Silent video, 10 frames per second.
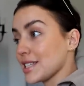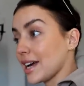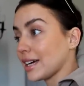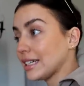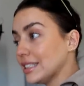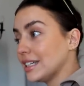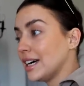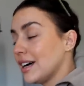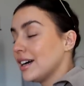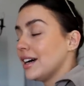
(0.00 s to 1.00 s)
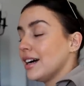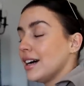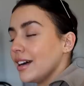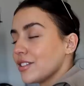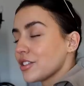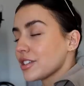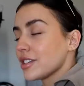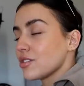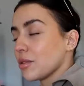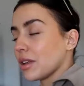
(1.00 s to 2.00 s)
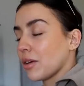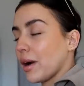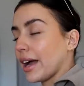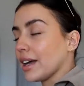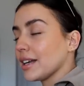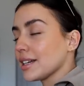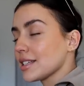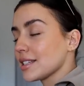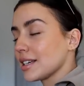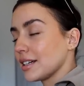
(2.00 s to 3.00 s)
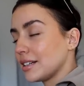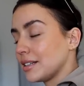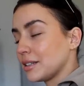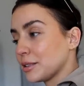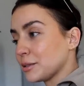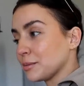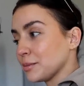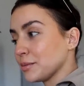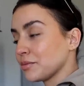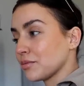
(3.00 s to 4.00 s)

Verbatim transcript: a second and just enjoy the quietness. I feel like I've